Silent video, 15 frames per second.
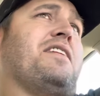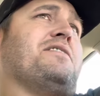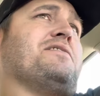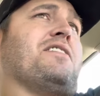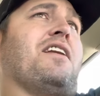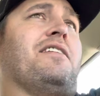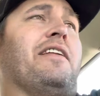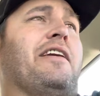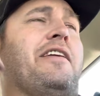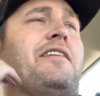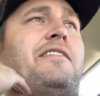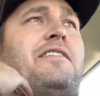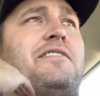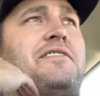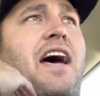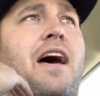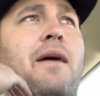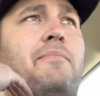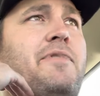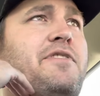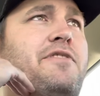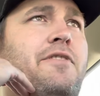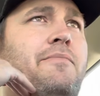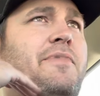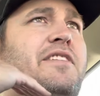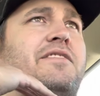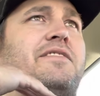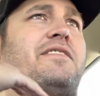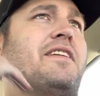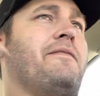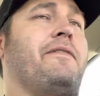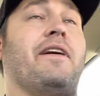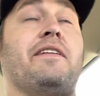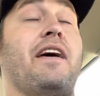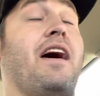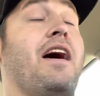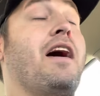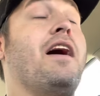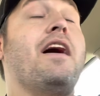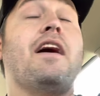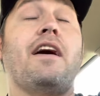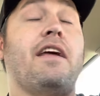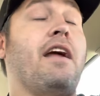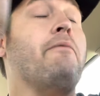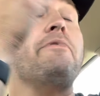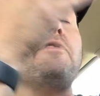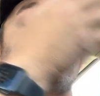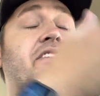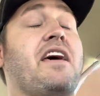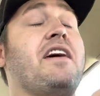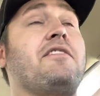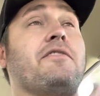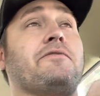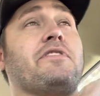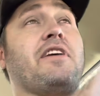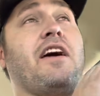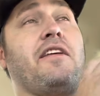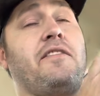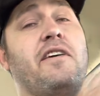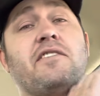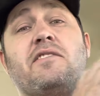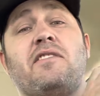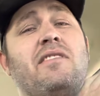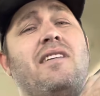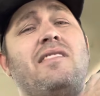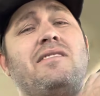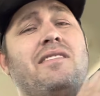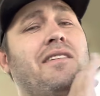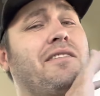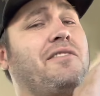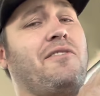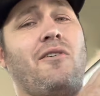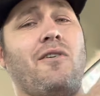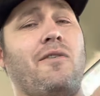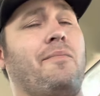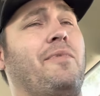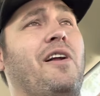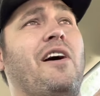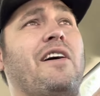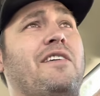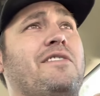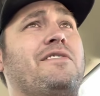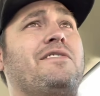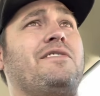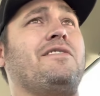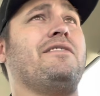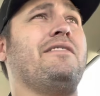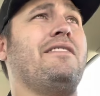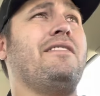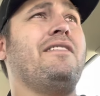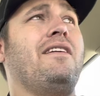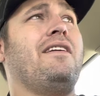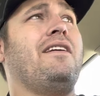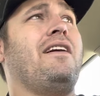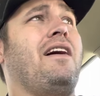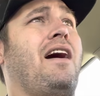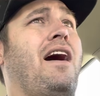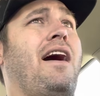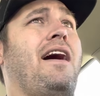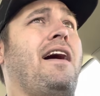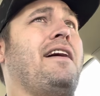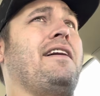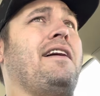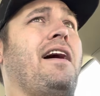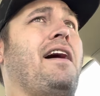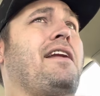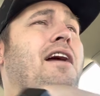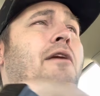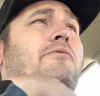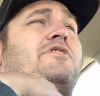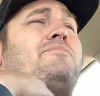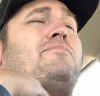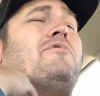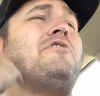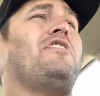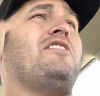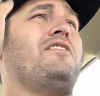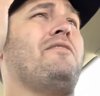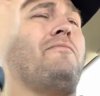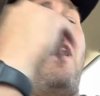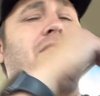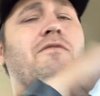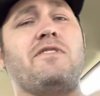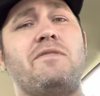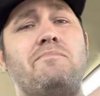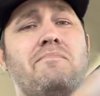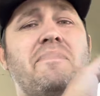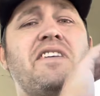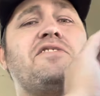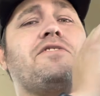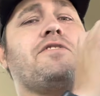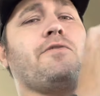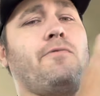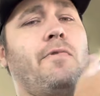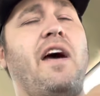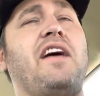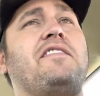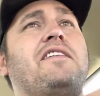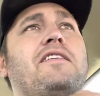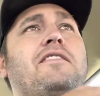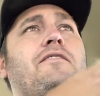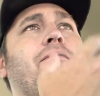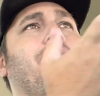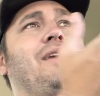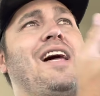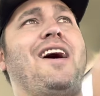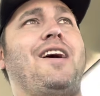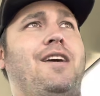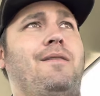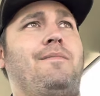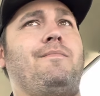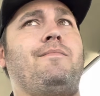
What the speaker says: God letting this happen to me and stuff like that. And I was saying those kind of things because I was in a dark place. I was misdirecting the blame.